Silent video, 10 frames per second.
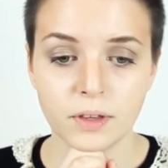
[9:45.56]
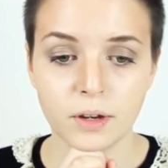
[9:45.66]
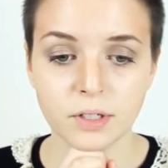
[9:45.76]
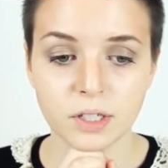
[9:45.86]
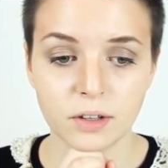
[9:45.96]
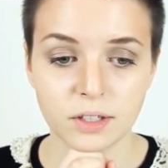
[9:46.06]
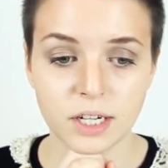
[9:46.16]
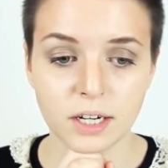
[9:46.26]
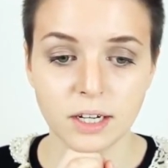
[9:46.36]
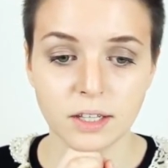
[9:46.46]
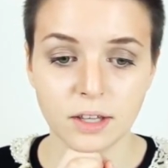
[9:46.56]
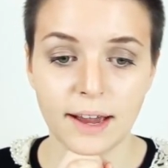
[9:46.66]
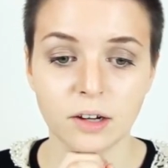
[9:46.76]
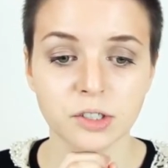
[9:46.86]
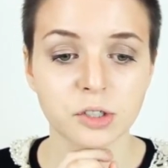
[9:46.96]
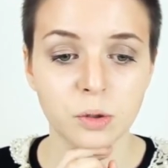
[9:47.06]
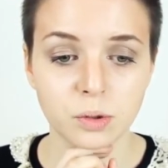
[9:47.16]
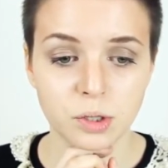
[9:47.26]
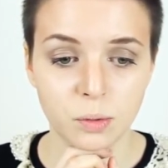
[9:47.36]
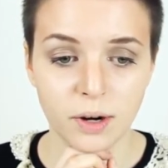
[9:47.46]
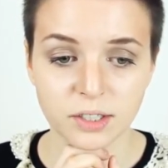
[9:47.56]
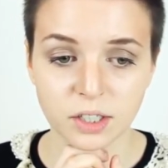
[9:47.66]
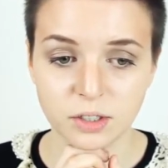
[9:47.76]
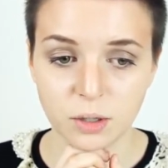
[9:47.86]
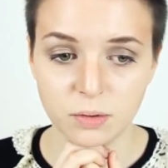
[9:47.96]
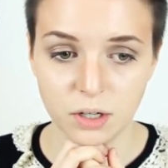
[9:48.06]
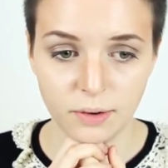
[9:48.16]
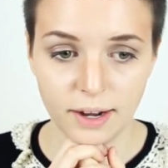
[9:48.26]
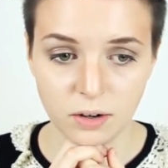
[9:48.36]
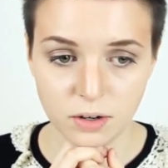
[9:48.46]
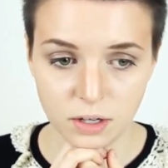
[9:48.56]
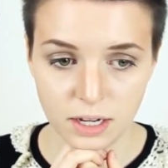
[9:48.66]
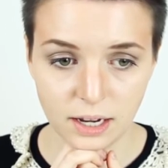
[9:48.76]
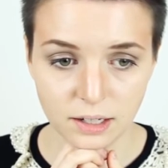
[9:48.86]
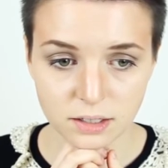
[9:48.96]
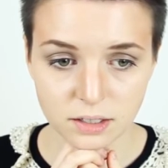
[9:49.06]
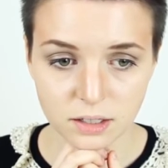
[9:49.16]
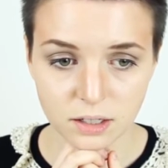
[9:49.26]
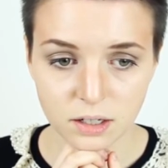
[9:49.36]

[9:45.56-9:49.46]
there is another technique that our school taught us. I don't know how good it is.